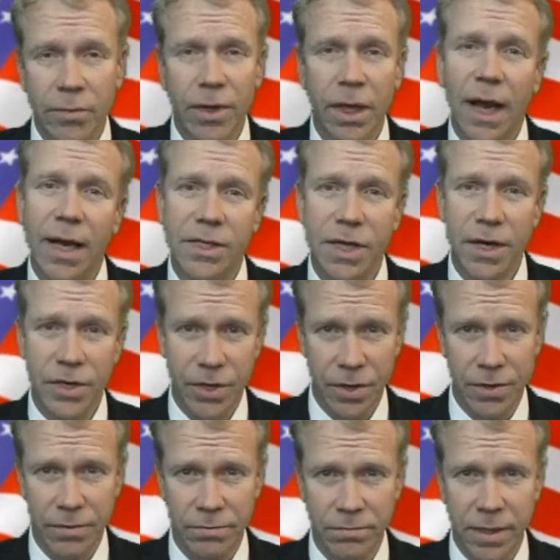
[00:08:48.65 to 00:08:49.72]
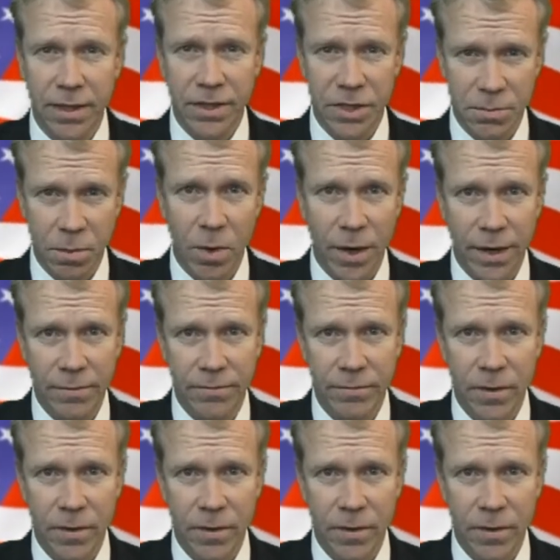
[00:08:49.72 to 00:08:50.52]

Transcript: relies on you at this point.